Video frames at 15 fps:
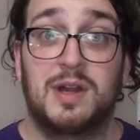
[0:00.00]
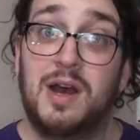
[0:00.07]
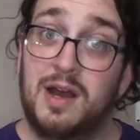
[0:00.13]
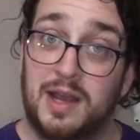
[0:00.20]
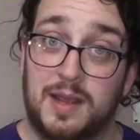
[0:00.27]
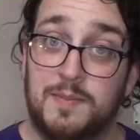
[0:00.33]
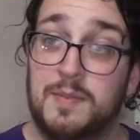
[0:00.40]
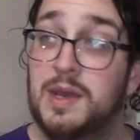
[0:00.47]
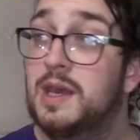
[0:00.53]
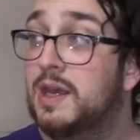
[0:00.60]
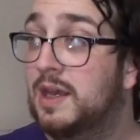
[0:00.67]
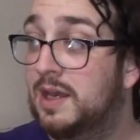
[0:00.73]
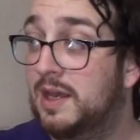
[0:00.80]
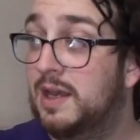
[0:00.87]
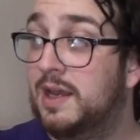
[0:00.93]
time.
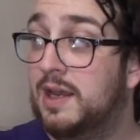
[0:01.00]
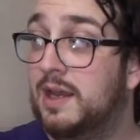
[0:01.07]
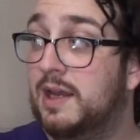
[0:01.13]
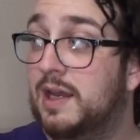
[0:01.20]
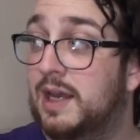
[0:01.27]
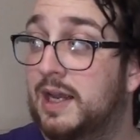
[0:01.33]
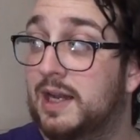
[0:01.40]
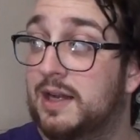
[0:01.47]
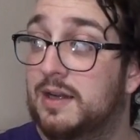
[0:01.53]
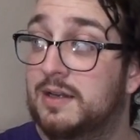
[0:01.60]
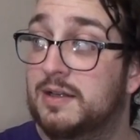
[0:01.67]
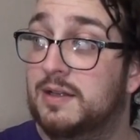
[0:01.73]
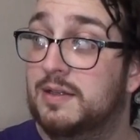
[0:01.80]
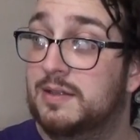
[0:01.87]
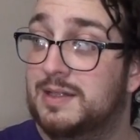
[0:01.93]
And
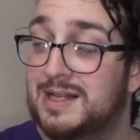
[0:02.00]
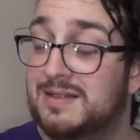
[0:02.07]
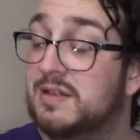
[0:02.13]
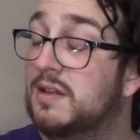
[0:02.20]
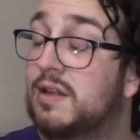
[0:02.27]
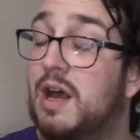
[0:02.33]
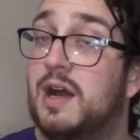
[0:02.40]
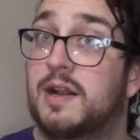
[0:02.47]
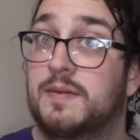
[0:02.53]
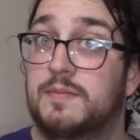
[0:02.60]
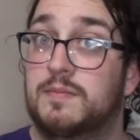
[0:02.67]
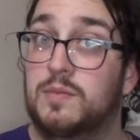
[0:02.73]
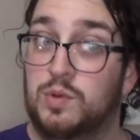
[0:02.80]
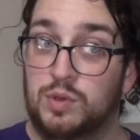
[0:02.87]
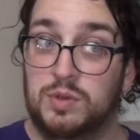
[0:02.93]
that's a lot
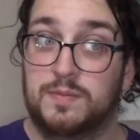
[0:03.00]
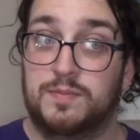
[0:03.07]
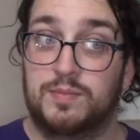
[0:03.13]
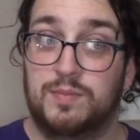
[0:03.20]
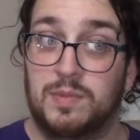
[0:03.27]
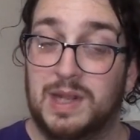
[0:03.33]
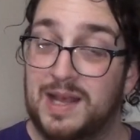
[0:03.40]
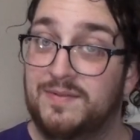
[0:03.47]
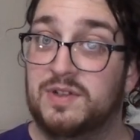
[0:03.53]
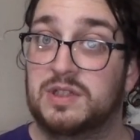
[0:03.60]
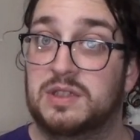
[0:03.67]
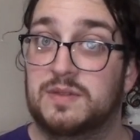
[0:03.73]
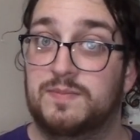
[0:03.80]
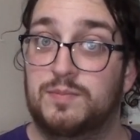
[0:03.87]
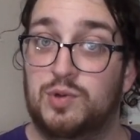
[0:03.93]
more
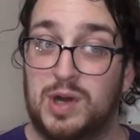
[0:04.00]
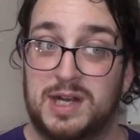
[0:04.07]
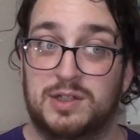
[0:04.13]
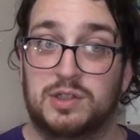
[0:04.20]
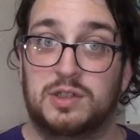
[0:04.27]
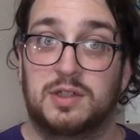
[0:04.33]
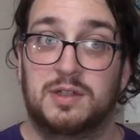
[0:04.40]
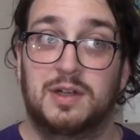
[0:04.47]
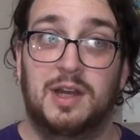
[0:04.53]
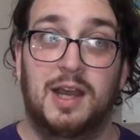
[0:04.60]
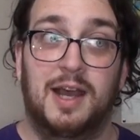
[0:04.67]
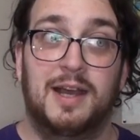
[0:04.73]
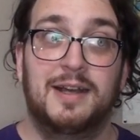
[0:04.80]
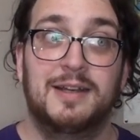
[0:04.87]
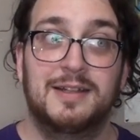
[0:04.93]
levels of pressure.
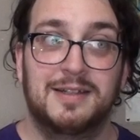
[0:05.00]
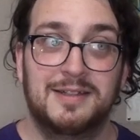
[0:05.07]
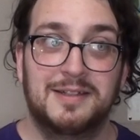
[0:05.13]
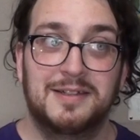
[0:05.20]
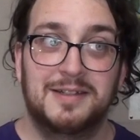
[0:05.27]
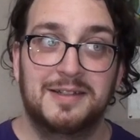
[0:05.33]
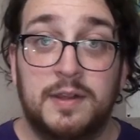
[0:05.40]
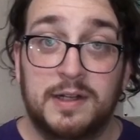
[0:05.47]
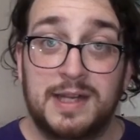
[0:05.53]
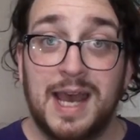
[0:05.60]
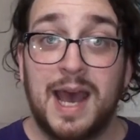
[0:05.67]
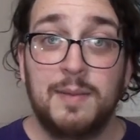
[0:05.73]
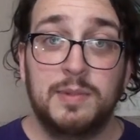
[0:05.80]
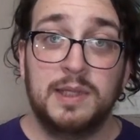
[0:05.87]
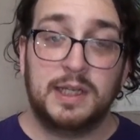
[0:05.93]
The
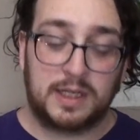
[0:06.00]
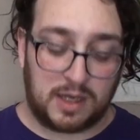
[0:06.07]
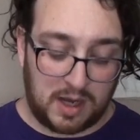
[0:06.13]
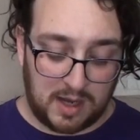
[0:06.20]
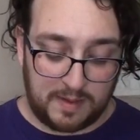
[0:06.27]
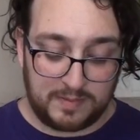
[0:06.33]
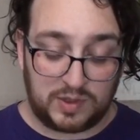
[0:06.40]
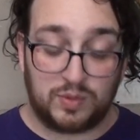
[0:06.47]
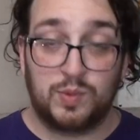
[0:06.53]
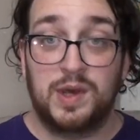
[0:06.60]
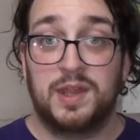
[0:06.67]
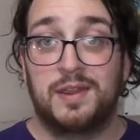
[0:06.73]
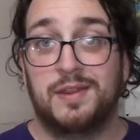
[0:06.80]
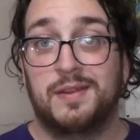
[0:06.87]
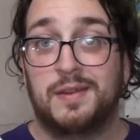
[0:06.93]
tablet comes
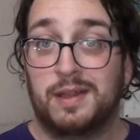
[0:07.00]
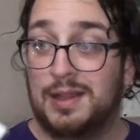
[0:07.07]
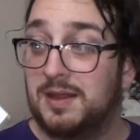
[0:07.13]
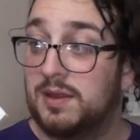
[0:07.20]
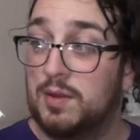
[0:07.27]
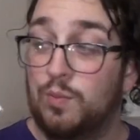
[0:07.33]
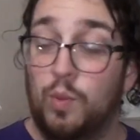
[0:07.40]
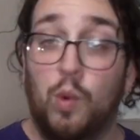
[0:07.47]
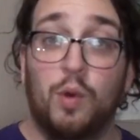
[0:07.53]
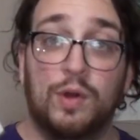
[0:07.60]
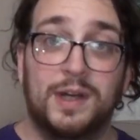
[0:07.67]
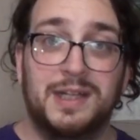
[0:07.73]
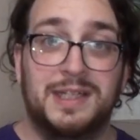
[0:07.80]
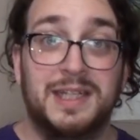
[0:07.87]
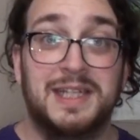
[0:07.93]
with the
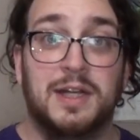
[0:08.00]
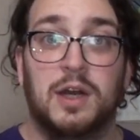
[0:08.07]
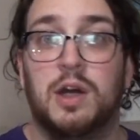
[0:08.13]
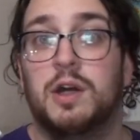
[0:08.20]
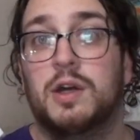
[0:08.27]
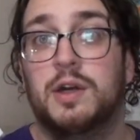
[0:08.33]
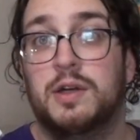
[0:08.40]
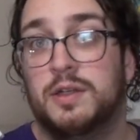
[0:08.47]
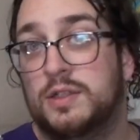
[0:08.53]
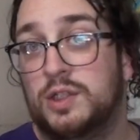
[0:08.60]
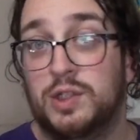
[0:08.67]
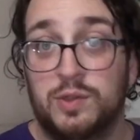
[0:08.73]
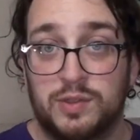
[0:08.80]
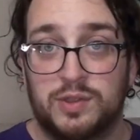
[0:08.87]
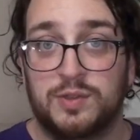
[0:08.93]
warranty card,
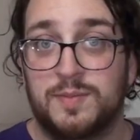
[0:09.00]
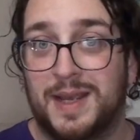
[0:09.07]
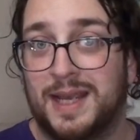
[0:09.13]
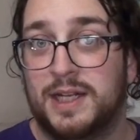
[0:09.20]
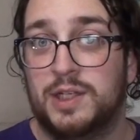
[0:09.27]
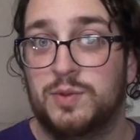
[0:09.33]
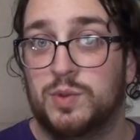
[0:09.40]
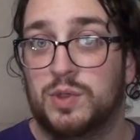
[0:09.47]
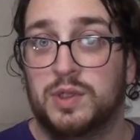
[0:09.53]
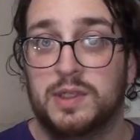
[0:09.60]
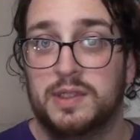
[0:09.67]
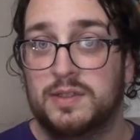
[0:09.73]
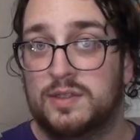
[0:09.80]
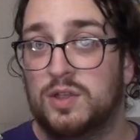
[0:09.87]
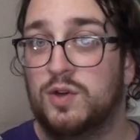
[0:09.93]
user manual,
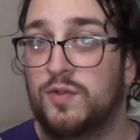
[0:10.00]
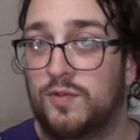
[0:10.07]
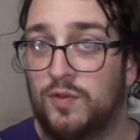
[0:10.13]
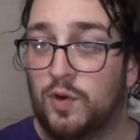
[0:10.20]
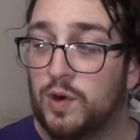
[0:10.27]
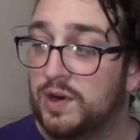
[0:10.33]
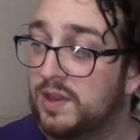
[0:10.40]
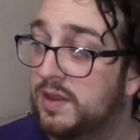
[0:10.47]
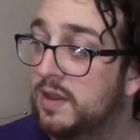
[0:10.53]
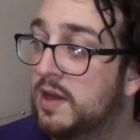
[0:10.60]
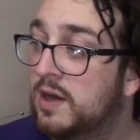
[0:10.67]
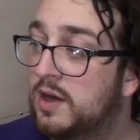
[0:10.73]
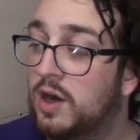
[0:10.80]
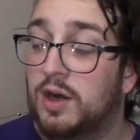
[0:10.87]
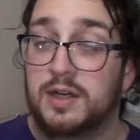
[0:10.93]
and so forth
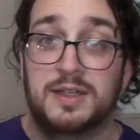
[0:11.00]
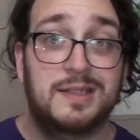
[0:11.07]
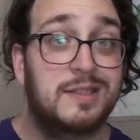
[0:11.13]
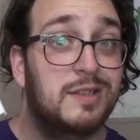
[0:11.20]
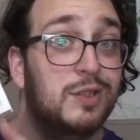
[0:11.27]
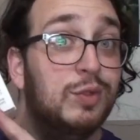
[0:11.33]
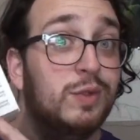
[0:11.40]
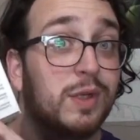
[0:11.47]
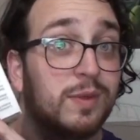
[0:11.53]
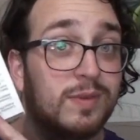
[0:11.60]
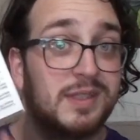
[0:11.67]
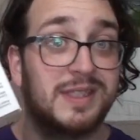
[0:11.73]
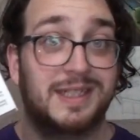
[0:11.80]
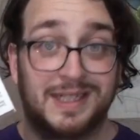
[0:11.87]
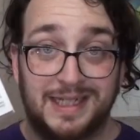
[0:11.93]
on a pseudo
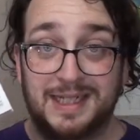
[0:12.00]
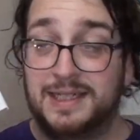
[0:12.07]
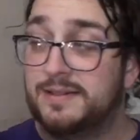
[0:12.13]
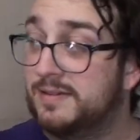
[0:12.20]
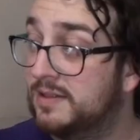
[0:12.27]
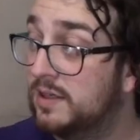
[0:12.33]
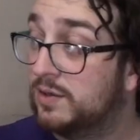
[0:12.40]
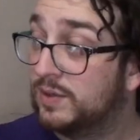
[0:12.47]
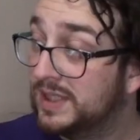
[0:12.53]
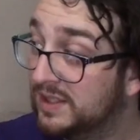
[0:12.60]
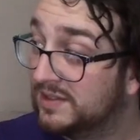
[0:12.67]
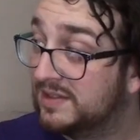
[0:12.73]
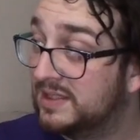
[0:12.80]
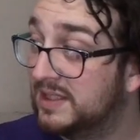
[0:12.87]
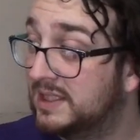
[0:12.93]
CD. It's not a
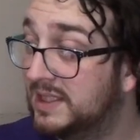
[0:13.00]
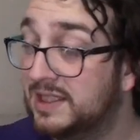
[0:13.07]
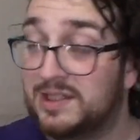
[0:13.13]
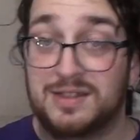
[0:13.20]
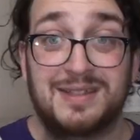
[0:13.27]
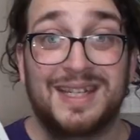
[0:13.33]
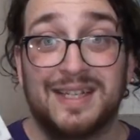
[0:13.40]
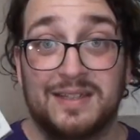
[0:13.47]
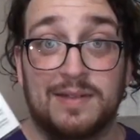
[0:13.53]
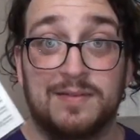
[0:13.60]
real CD, it just has